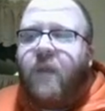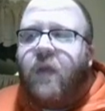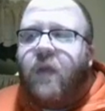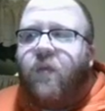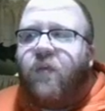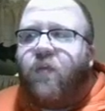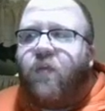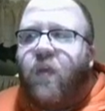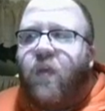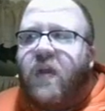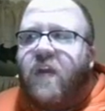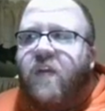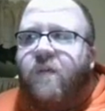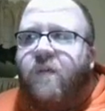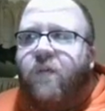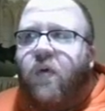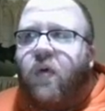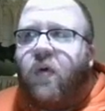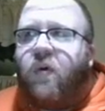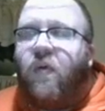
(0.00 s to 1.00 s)
It was when his
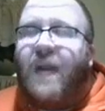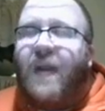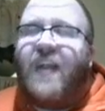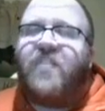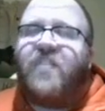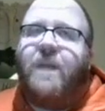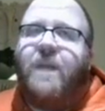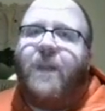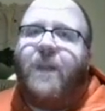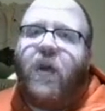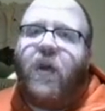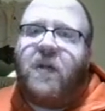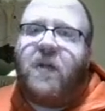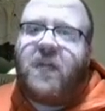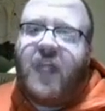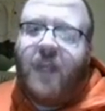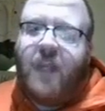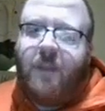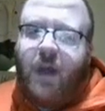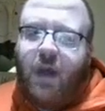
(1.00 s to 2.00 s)
book Crash and Burn
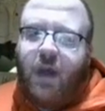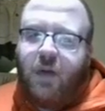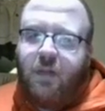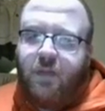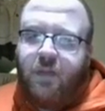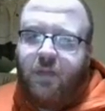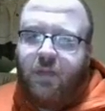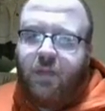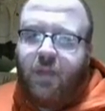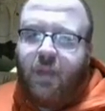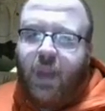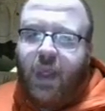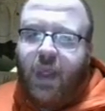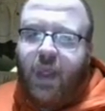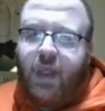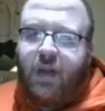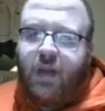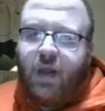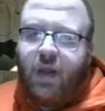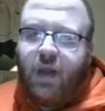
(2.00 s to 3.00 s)
came out,
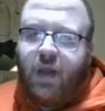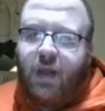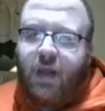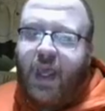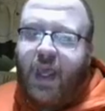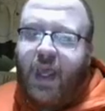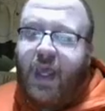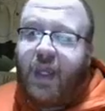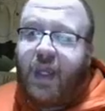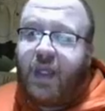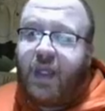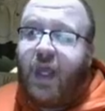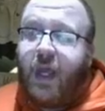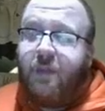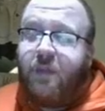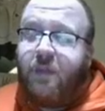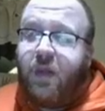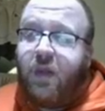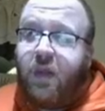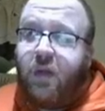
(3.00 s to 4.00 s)
and I had a
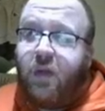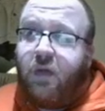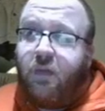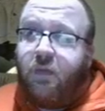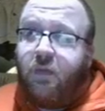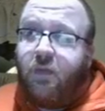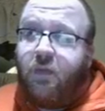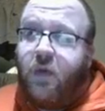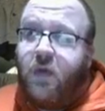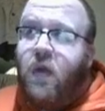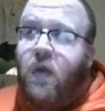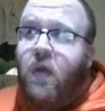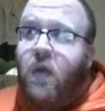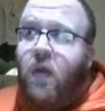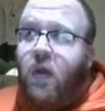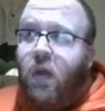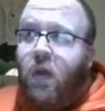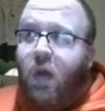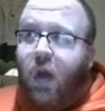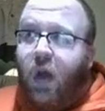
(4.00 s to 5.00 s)
copy of
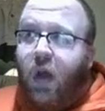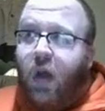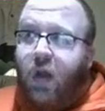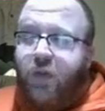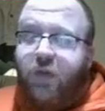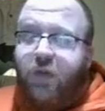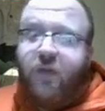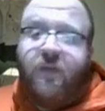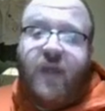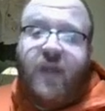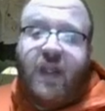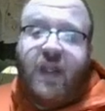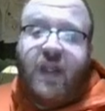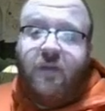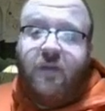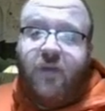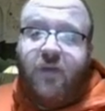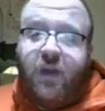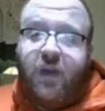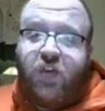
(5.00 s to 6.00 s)
Too Fat
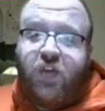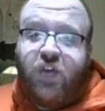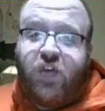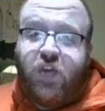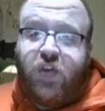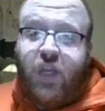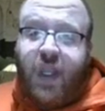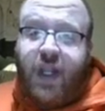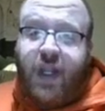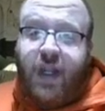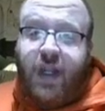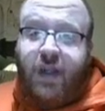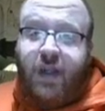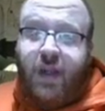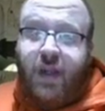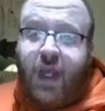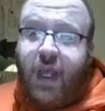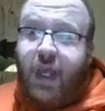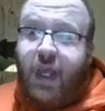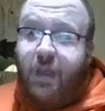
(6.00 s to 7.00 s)
to Fish,
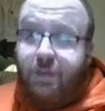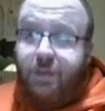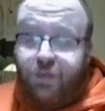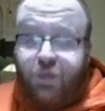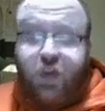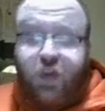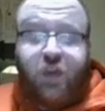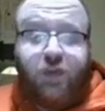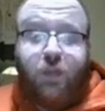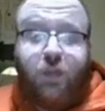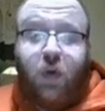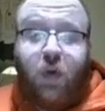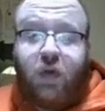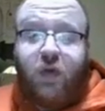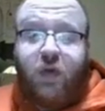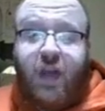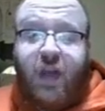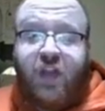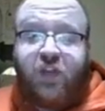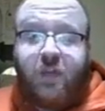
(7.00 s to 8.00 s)
and I just
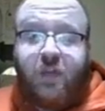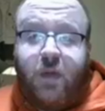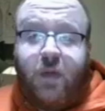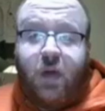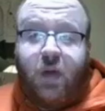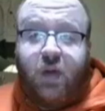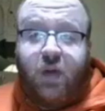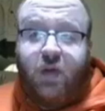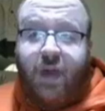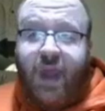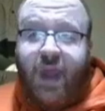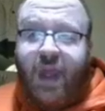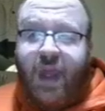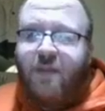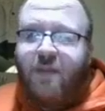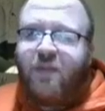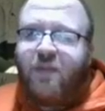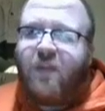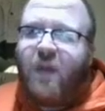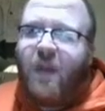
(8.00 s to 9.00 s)
bought Crash and Burn, so I
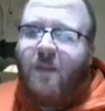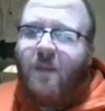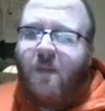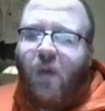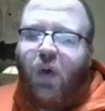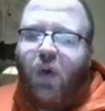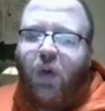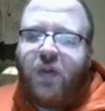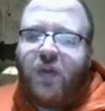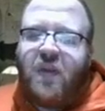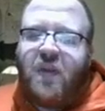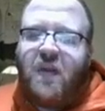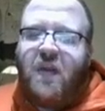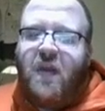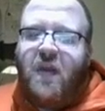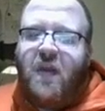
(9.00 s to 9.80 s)
had him sign both.